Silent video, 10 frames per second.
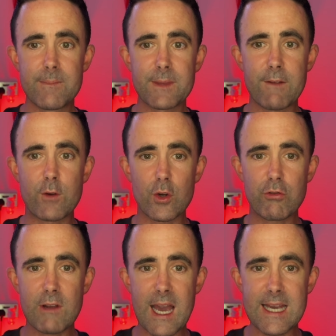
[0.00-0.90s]
They've got
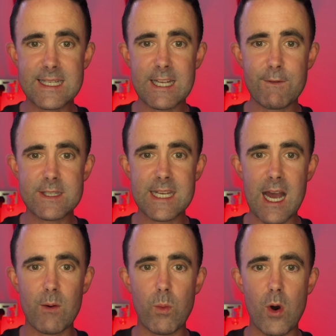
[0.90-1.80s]
creativity
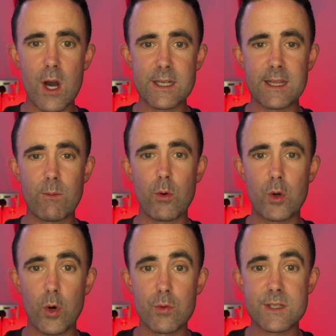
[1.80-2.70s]
out wide and they will
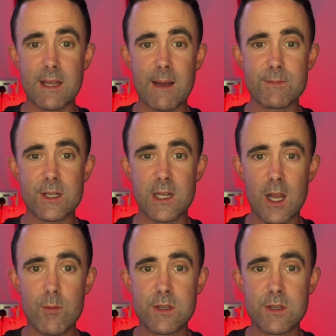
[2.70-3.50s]
cause Southampton loads